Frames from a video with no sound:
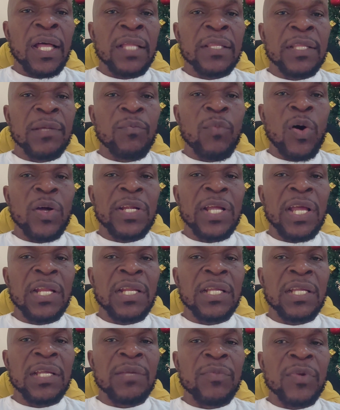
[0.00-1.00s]
The modern
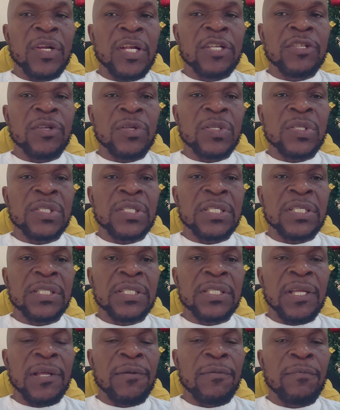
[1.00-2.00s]
immigration
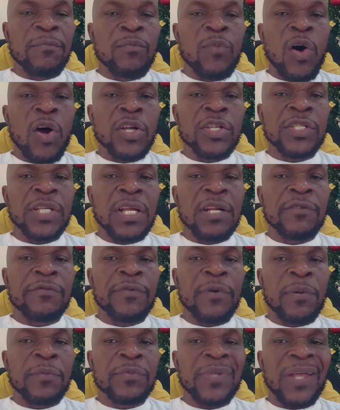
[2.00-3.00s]
system. More recent
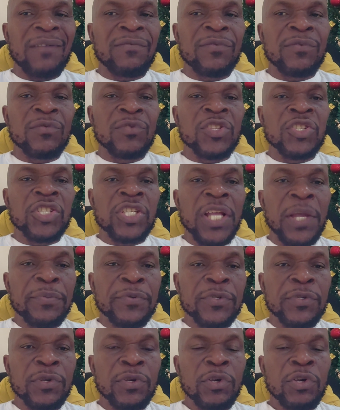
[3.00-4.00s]
reforms have
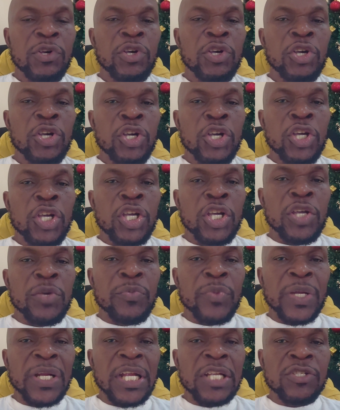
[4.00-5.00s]
reshaped
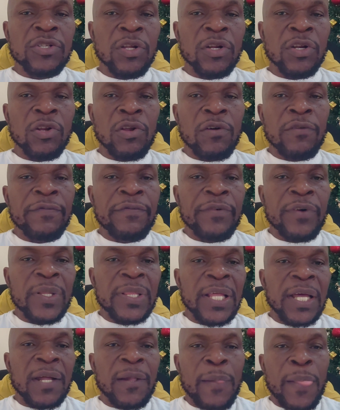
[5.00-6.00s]
immigration law
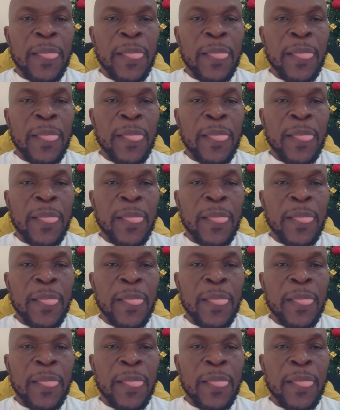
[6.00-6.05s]
further.